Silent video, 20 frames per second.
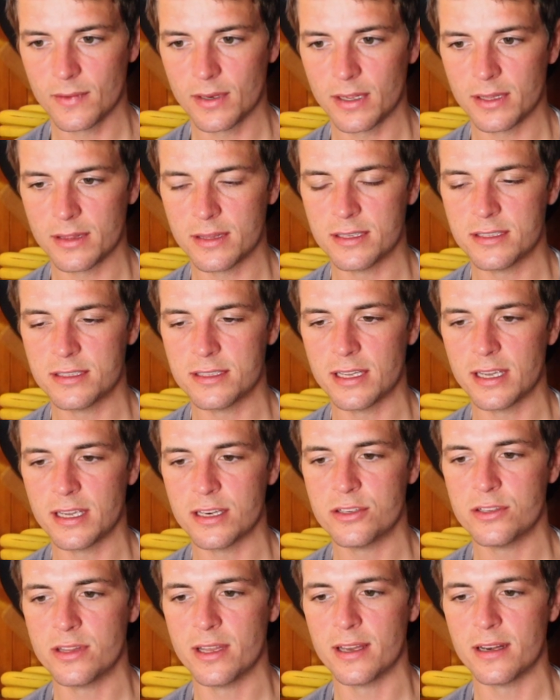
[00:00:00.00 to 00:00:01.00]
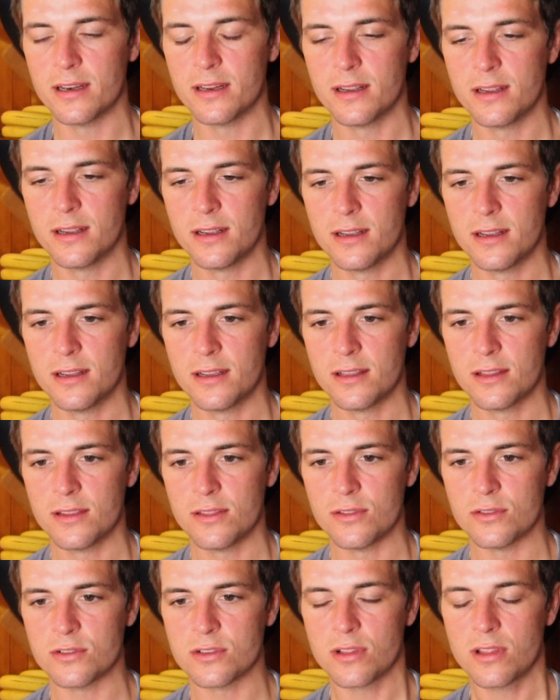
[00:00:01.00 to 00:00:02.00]
at this stage that
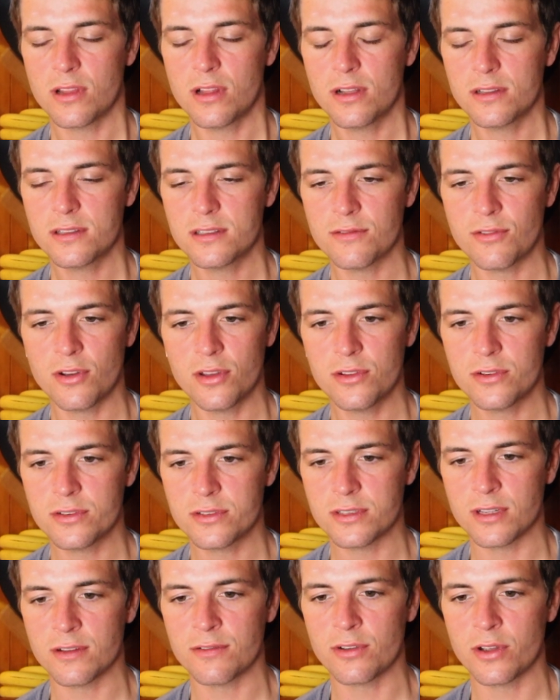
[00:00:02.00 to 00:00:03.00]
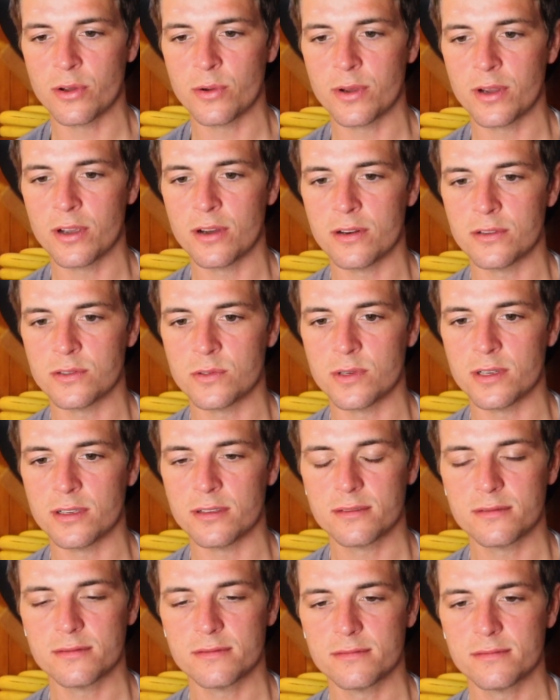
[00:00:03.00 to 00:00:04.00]
there's lots of other stuff going on as
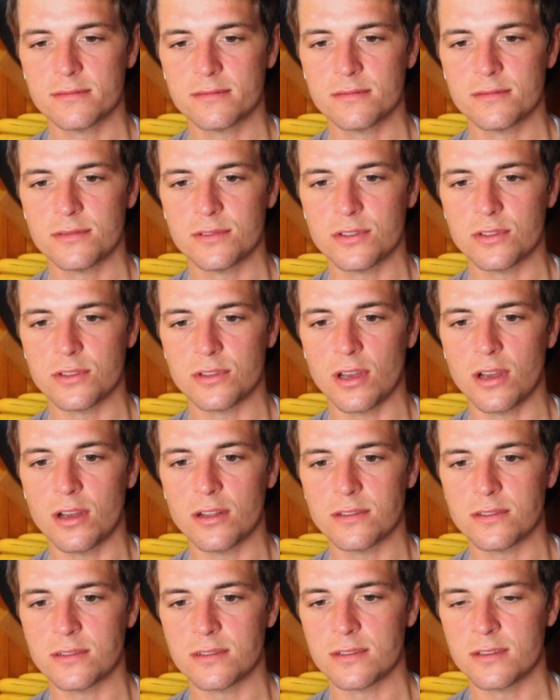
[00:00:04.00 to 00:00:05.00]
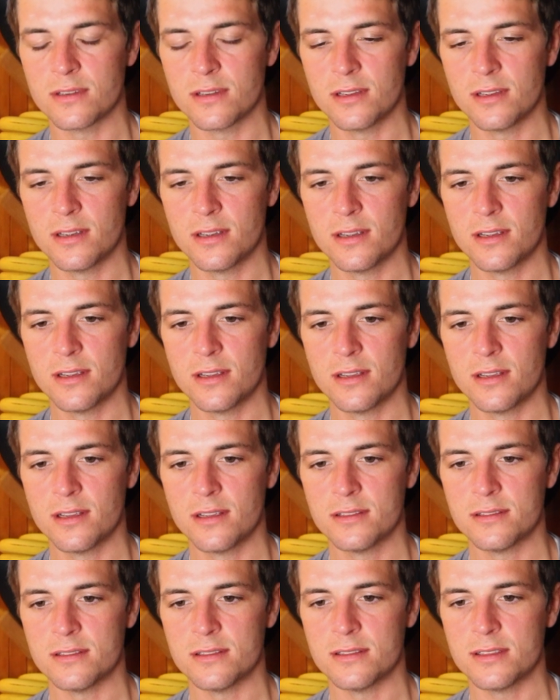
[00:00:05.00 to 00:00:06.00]
well. There's thoughts,
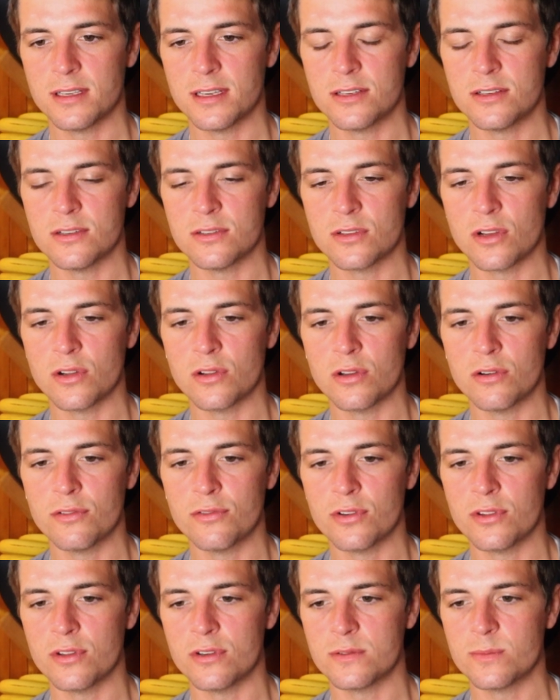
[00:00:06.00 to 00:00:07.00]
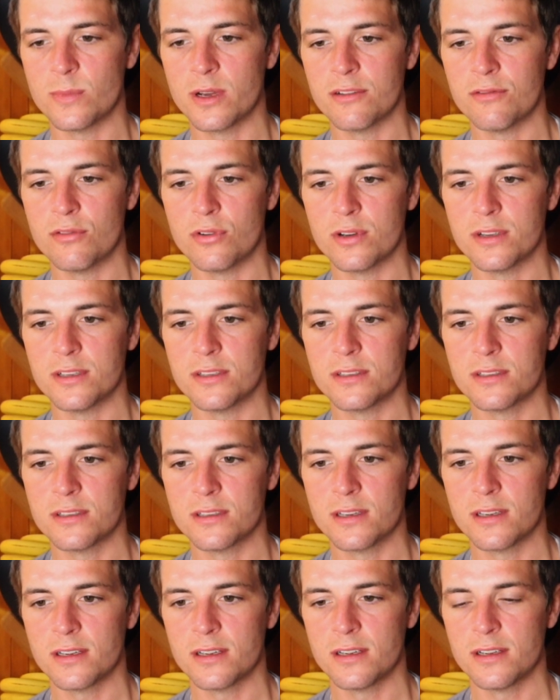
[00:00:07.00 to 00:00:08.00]
sensations all over. There's my voice.
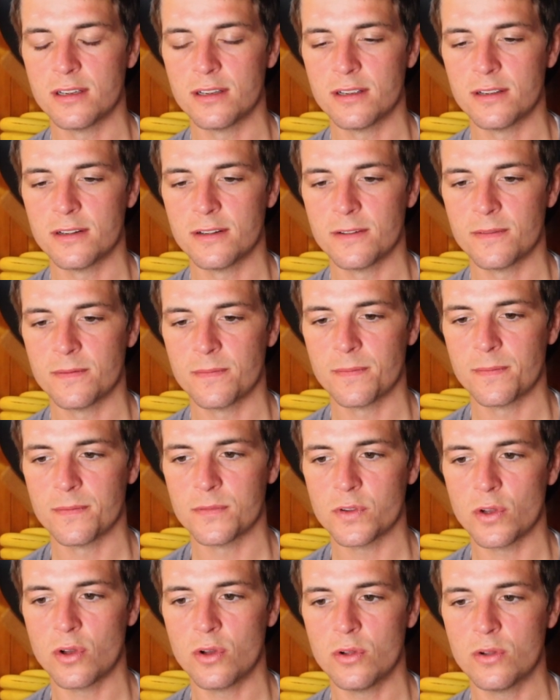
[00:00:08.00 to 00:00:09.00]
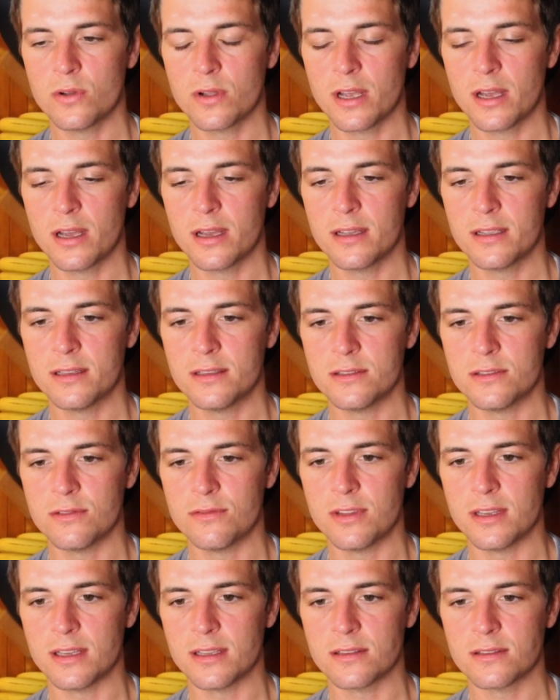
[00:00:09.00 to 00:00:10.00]
It's all kinds of
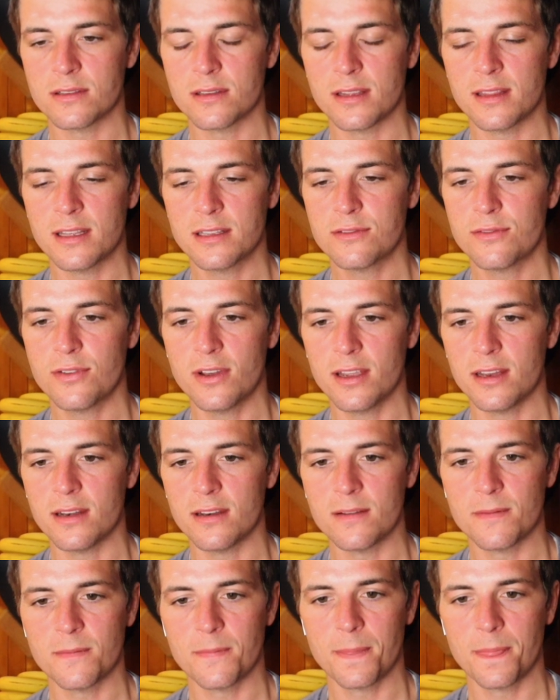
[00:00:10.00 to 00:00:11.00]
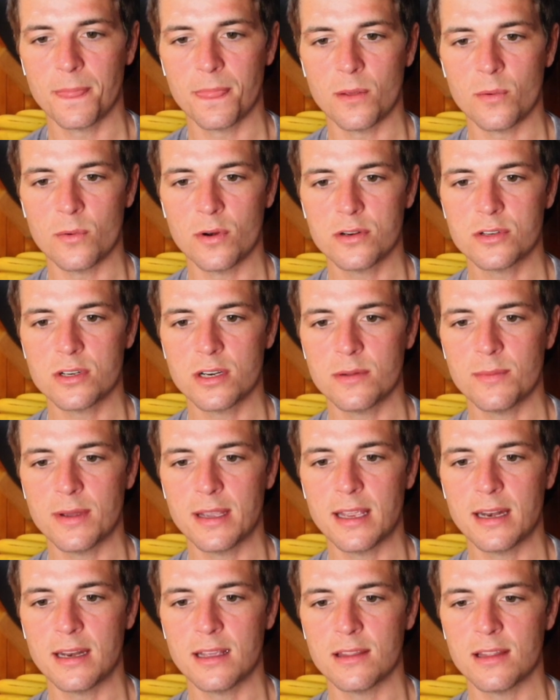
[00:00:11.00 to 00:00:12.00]
things. And that's fine. We're not trying to
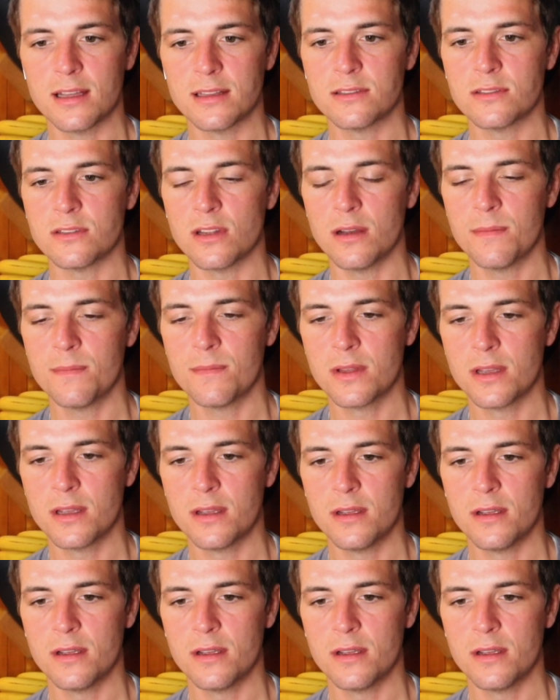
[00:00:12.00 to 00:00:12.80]
make any of that stop.